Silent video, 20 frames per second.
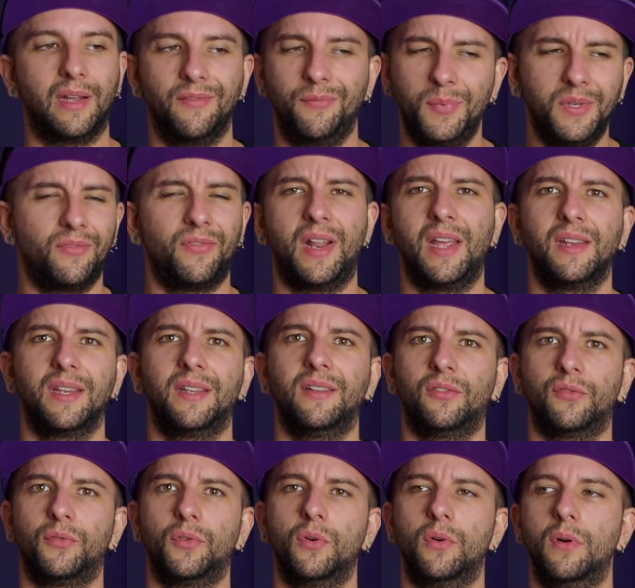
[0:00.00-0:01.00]
I've been flying
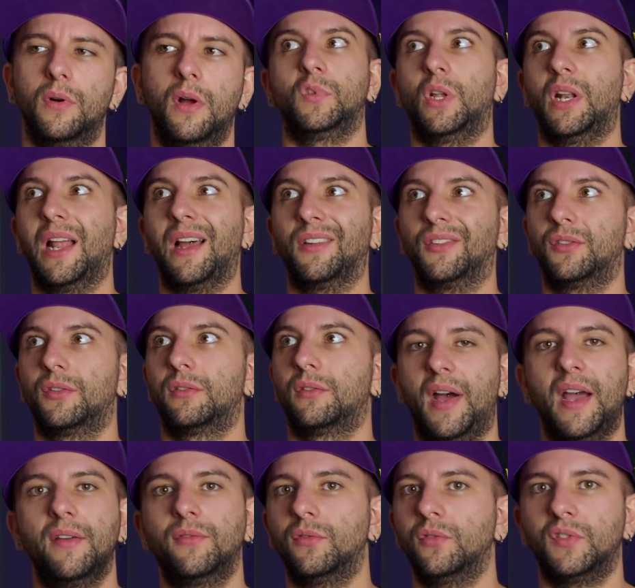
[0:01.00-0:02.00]
KISS for the last
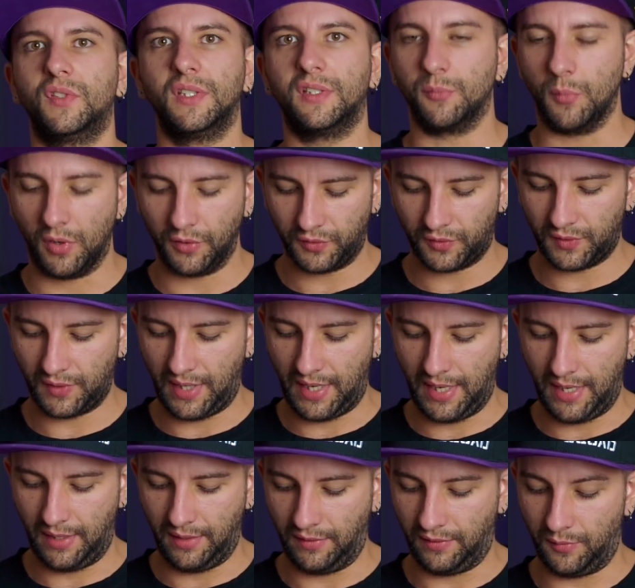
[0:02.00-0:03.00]
5 to 6 months
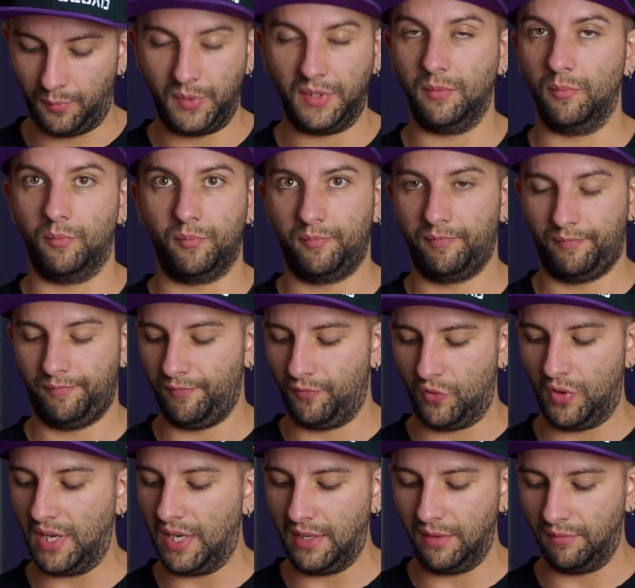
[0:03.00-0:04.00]
and it's been
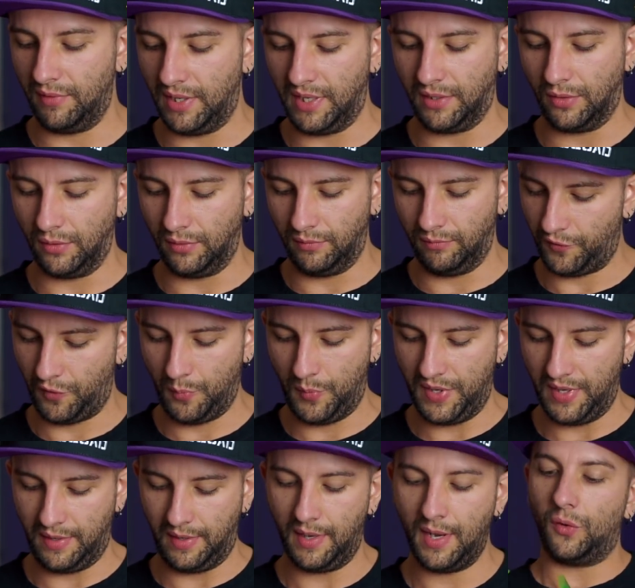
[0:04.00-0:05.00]
really, really good for
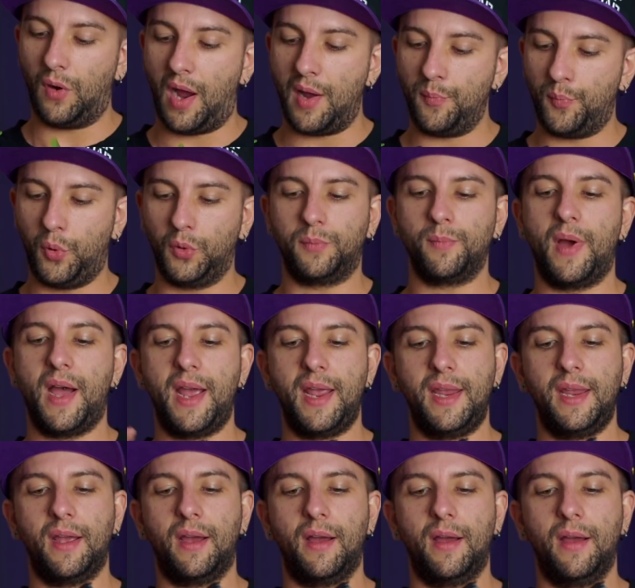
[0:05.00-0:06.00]
me. So I put
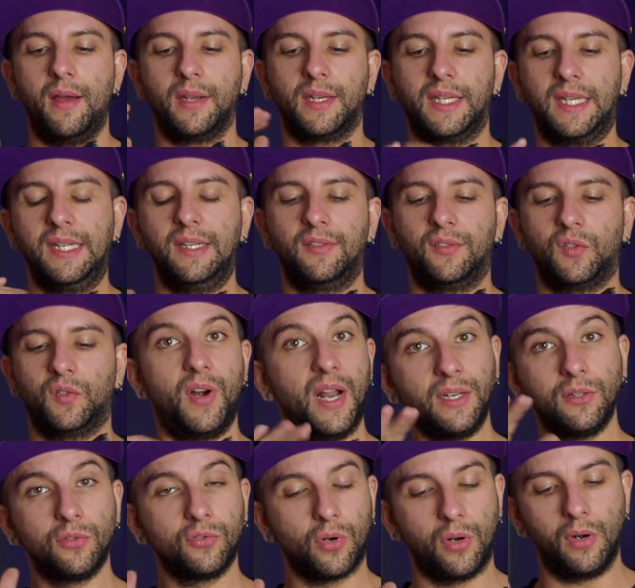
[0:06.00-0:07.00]
my KISS
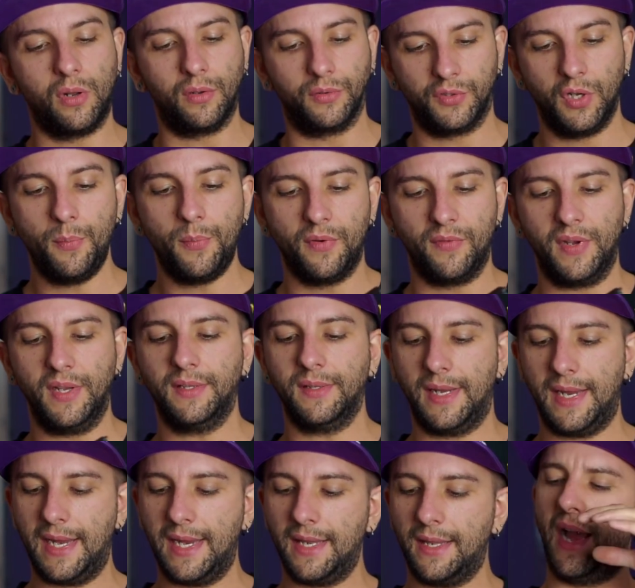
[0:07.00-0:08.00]
flight controller on top of
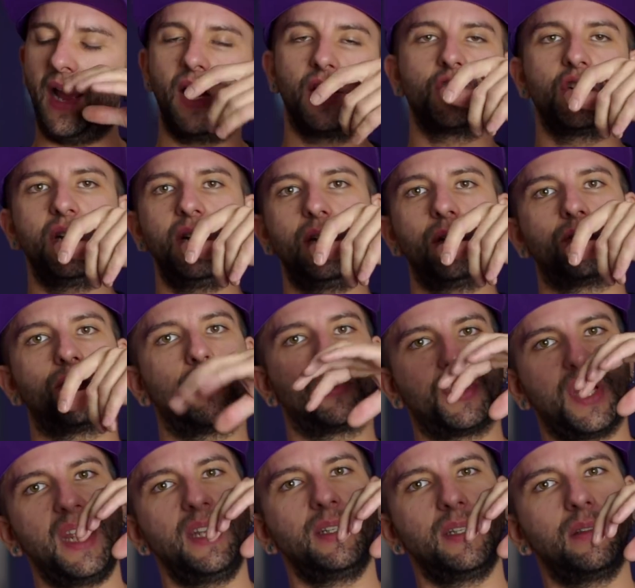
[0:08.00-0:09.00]
it and I actually
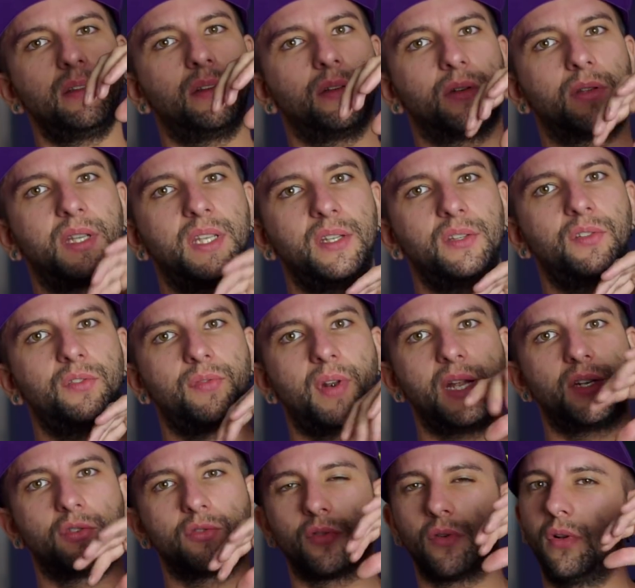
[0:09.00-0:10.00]
rotated the KISS
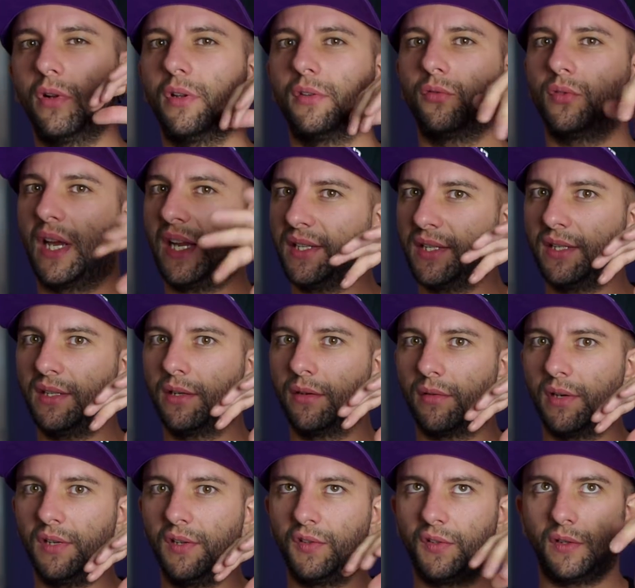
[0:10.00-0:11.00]
flight controller 90
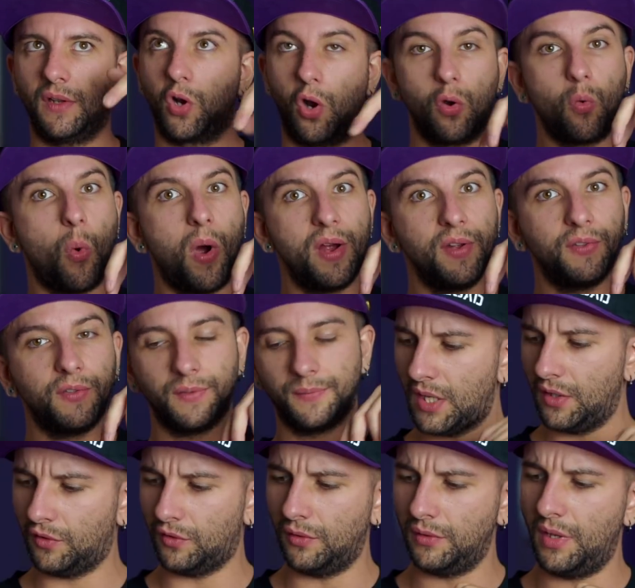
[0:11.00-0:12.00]
degrees clockwise
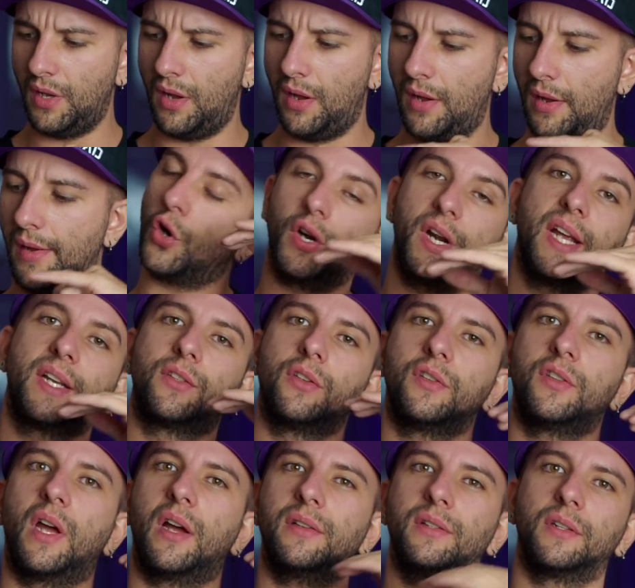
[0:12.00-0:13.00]
so the
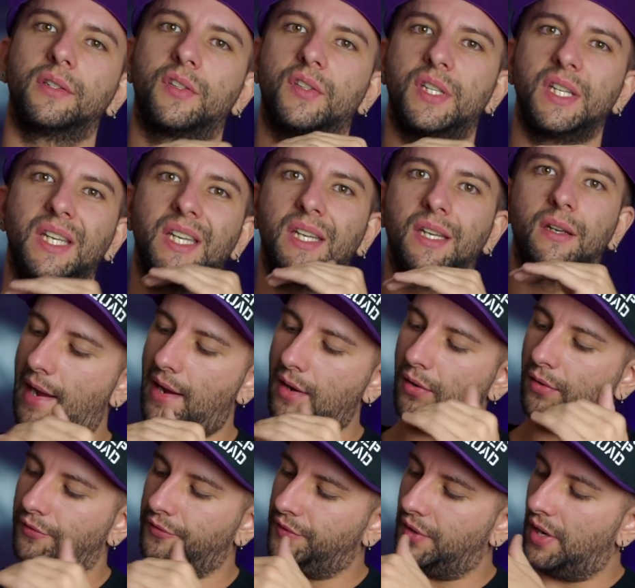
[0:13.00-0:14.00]
connectors are not sticking
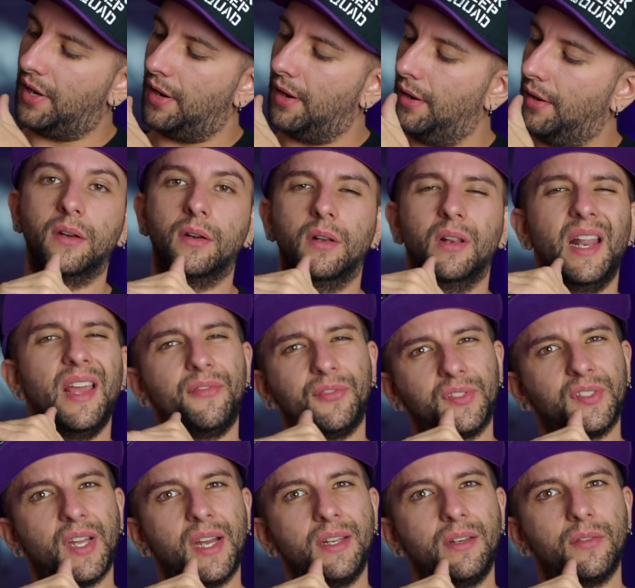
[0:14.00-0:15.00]
out of the
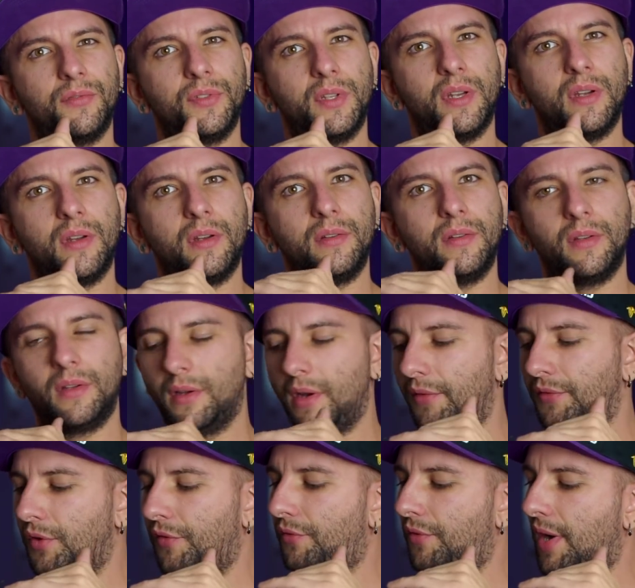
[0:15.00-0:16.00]
left side of
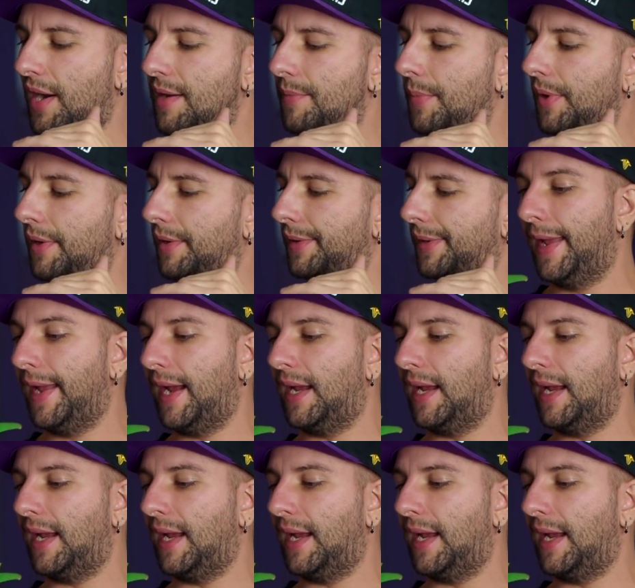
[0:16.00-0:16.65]
the frame.